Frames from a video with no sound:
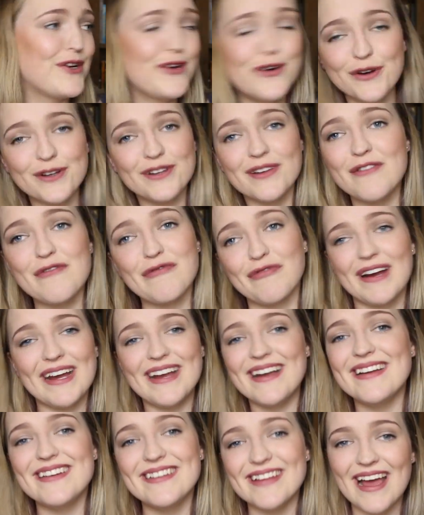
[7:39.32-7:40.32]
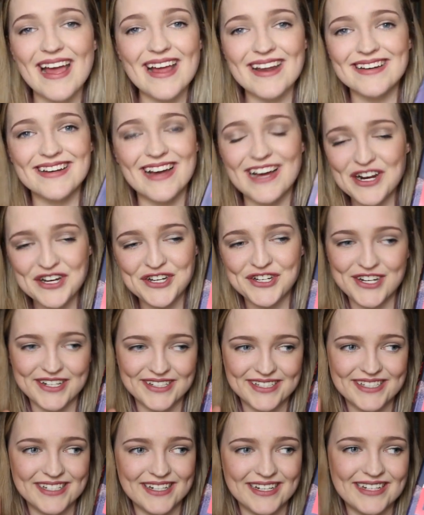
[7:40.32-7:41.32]
good read, and I
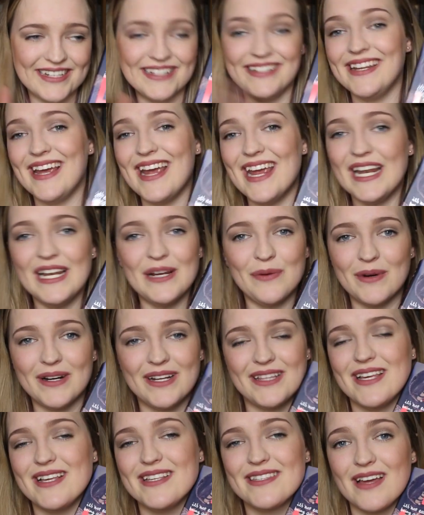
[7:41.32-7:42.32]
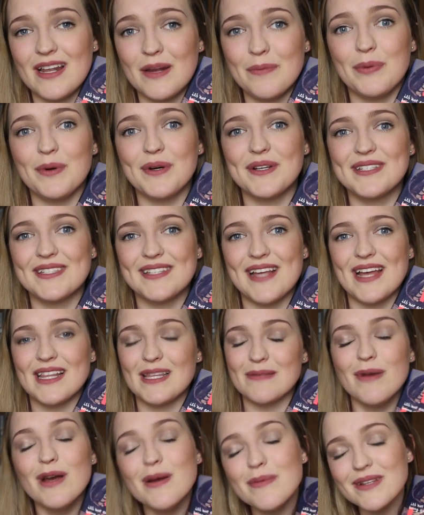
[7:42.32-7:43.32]
just need one of these kind of books
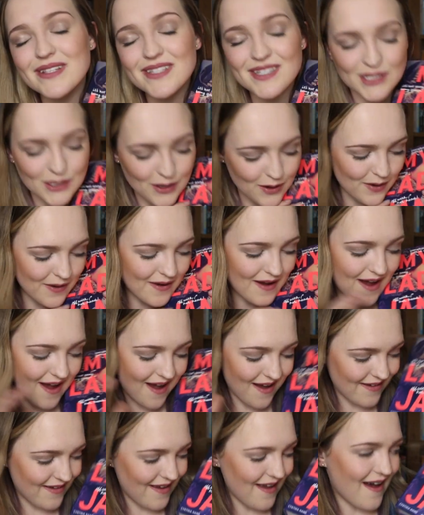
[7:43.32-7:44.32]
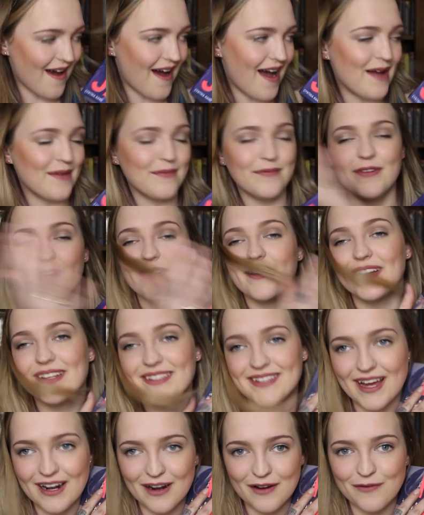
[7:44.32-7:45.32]
at the moment, so yeah, I'm very
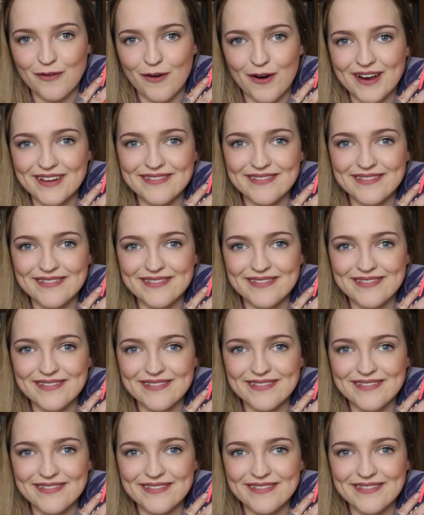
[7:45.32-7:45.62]
excited for